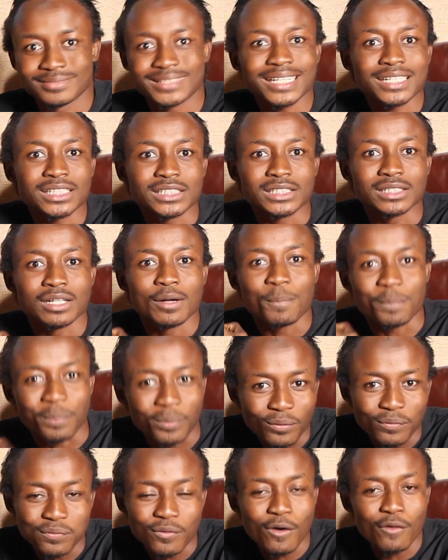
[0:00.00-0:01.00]
That is
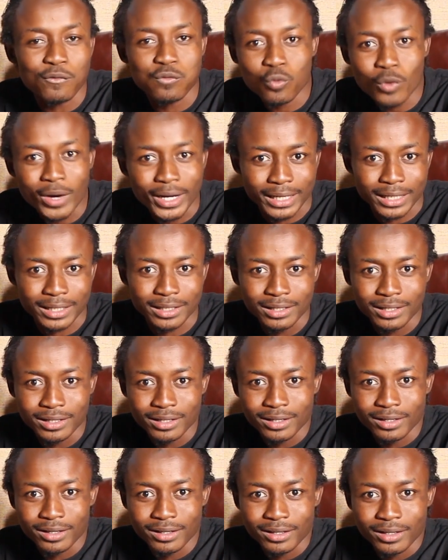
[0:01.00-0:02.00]
proof of work.
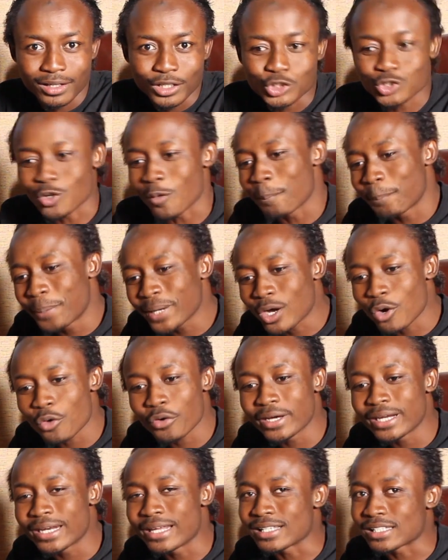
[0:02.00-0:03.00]
So
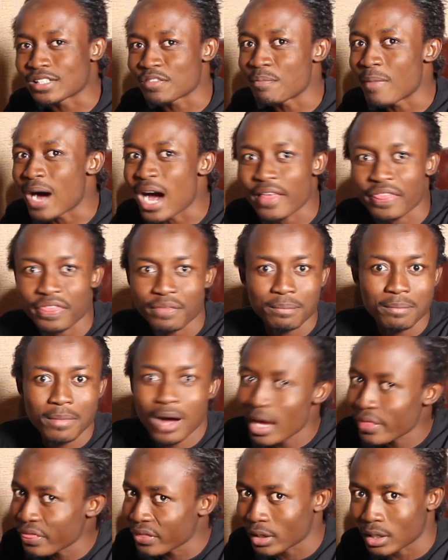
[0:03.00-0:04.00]
Bitcoin is
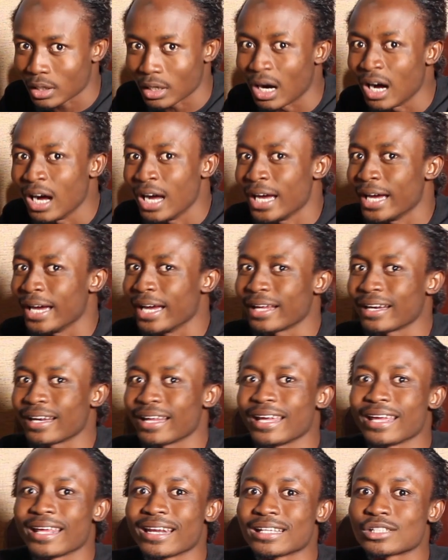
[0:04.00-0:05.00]
mathematical and
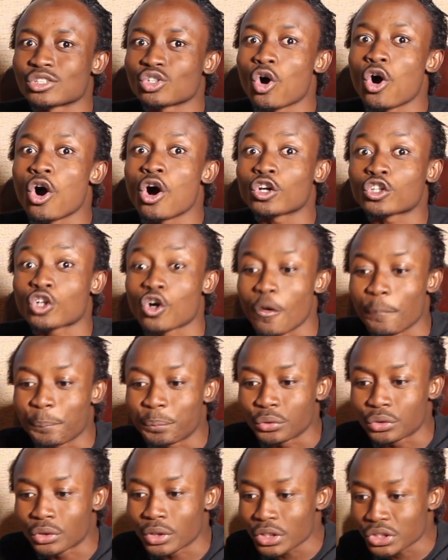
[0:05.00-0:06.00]
it is all
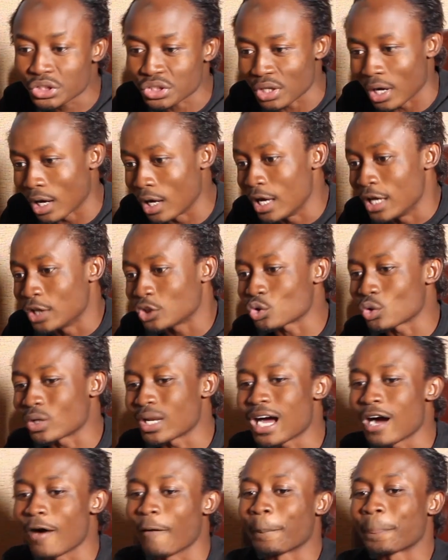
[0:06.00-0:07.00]
computational. So
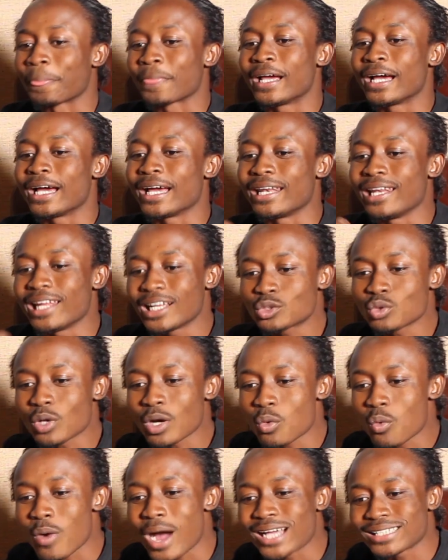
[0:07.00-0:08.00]
now, a
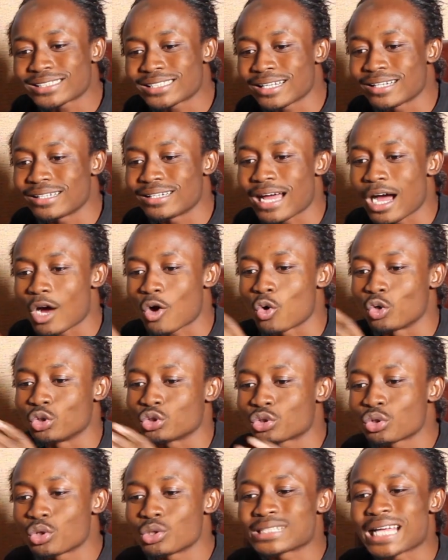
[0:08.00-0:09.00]
network-wide setting that
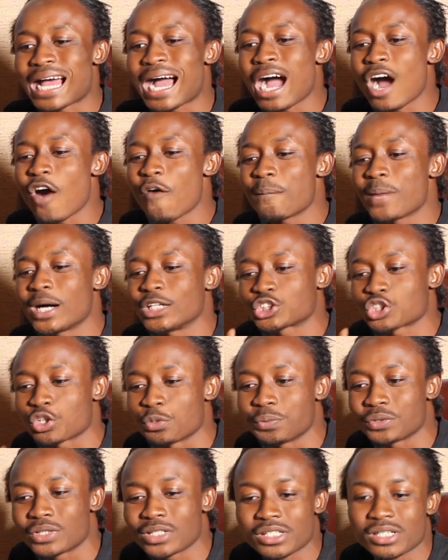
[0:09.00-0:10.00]
controls how much
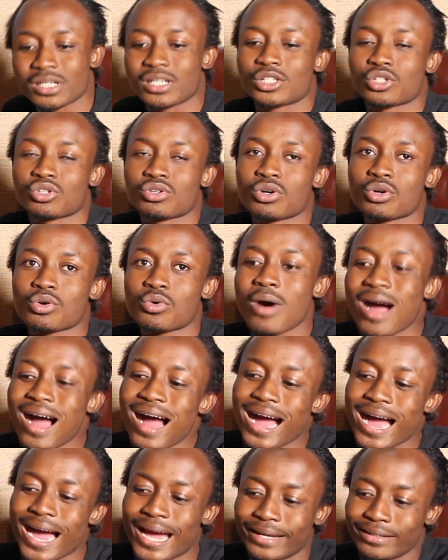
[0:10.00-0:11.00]
computation is
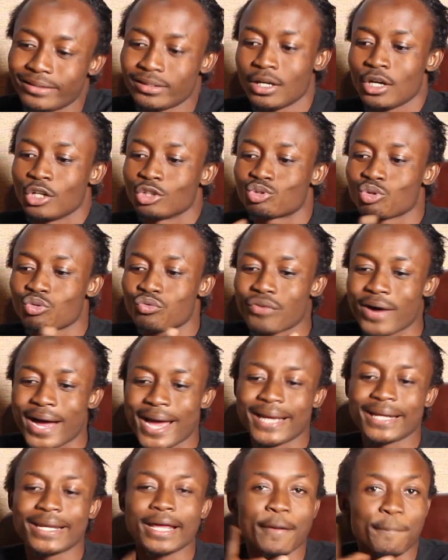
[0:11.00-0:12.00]
required to
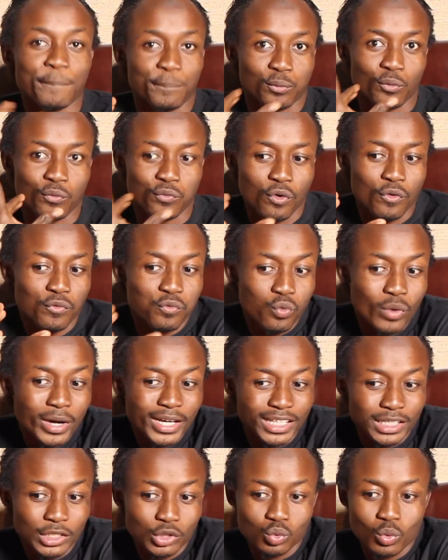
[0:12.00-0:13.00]
find a proof of
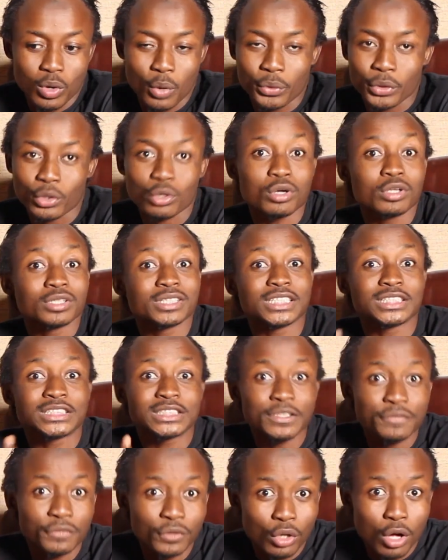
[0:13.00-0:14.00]
work is what we call the
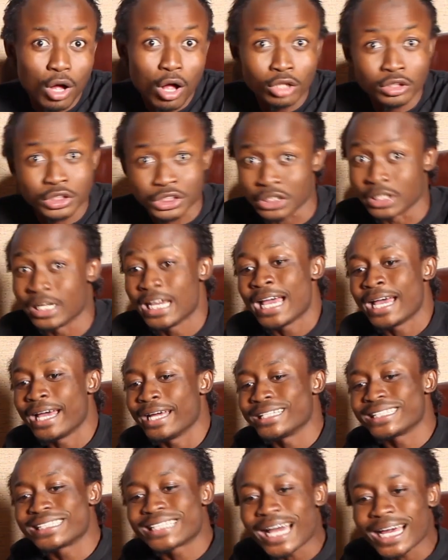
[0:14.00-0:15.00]
difficulty.
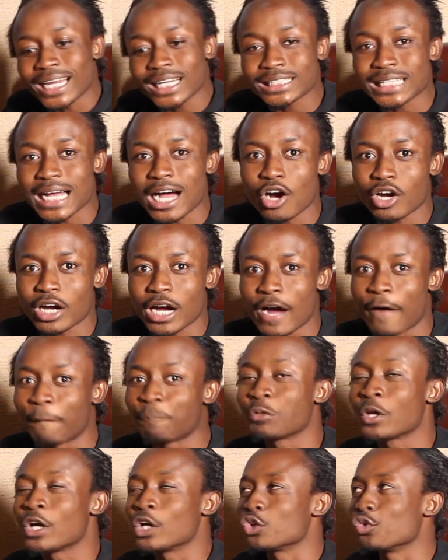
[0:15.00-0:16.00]
And that is how
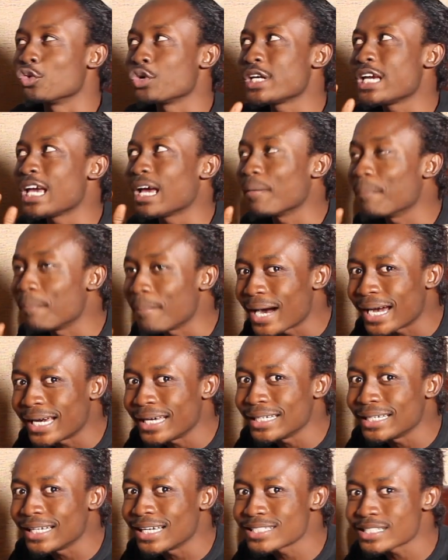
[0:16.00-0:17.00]
come you hear
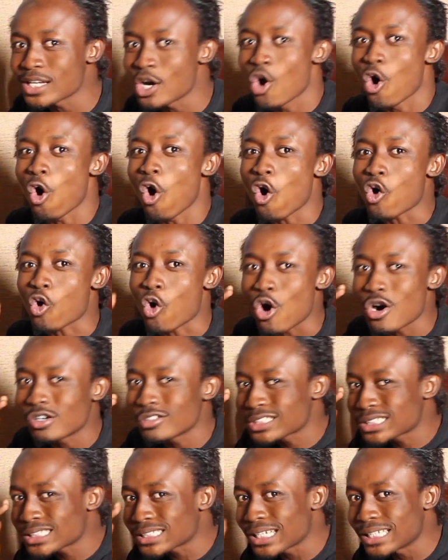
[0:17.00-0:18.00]
miners or
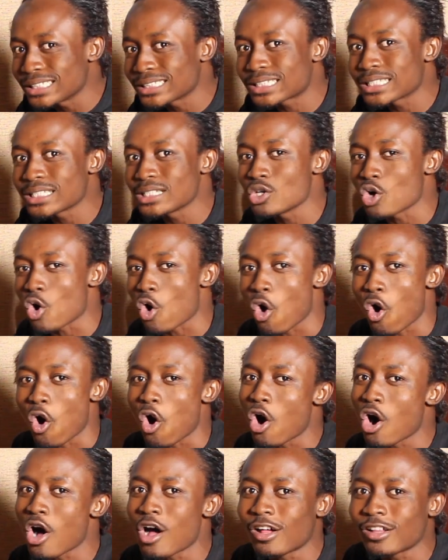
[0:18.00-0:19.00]
constantly
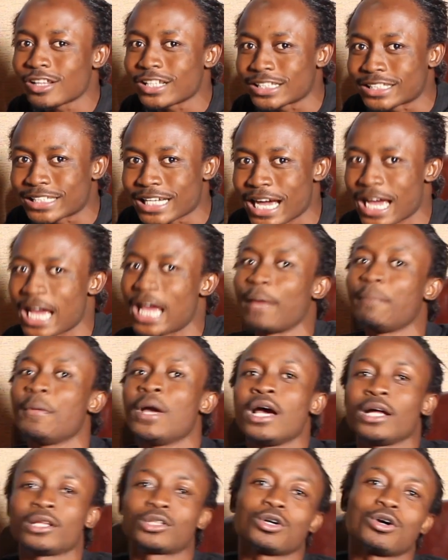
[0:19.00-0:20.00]
or all the time
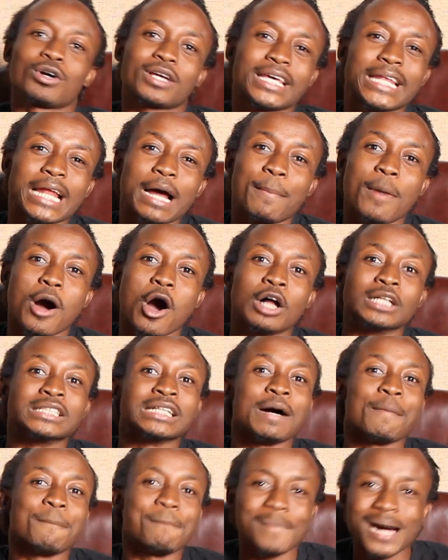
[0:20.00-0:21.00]
talking
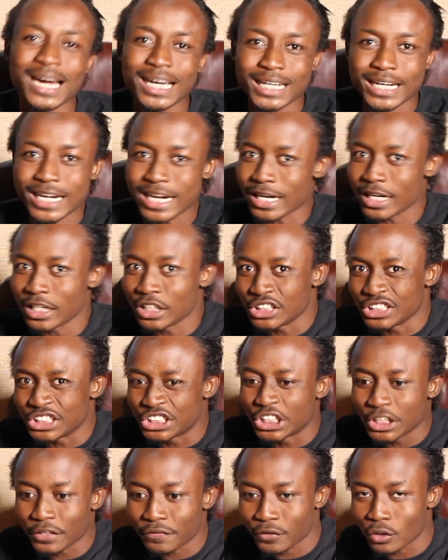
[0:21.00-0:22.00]
about mining
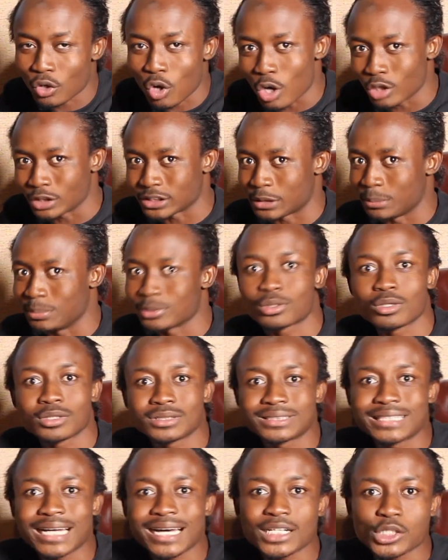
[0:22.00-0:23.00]
difficulty,
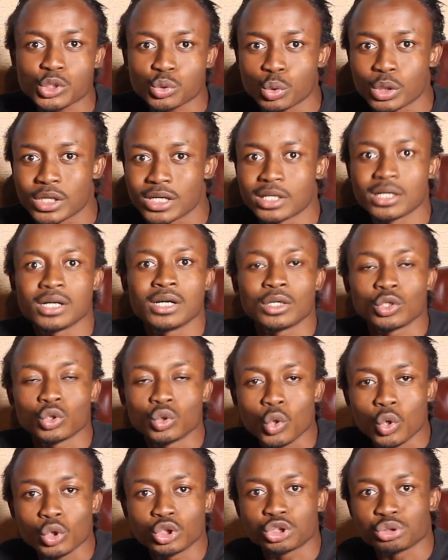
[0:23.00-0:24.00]
because that is where
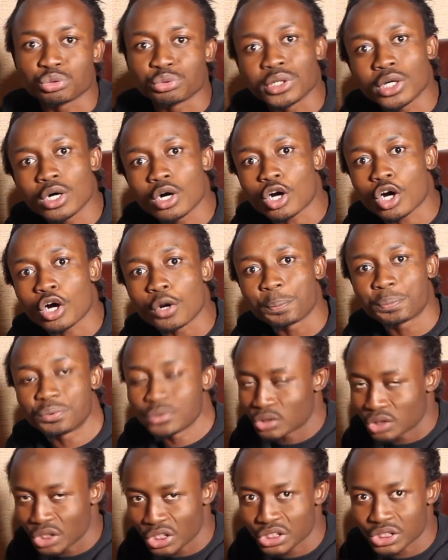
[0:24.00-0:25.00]
those real
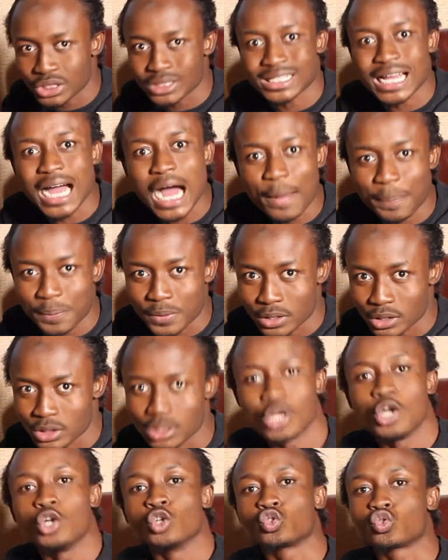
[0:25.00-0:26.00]
computations
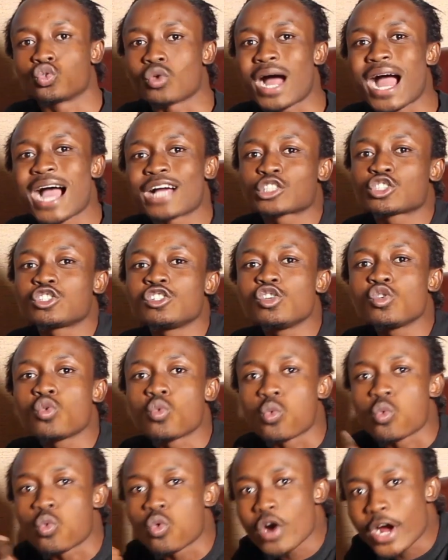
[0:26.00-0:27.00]
happens to actually
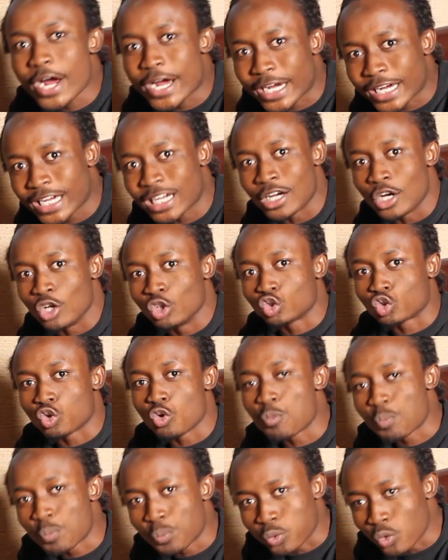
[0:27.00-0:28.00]
work
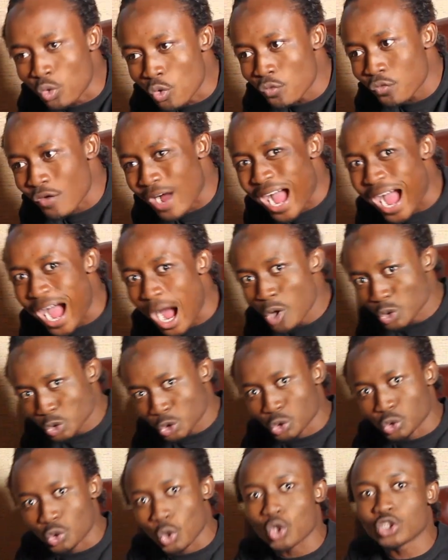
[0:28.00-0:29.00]
to prove
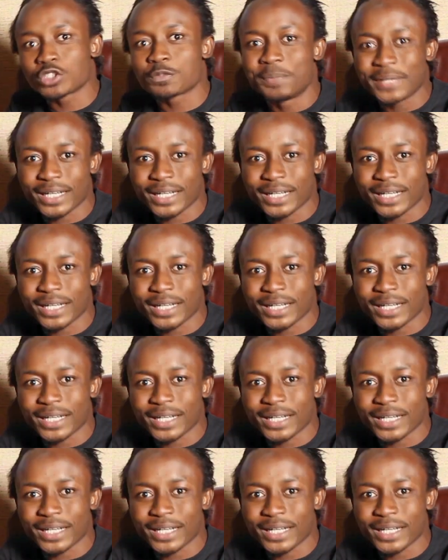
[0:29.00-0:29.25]
out those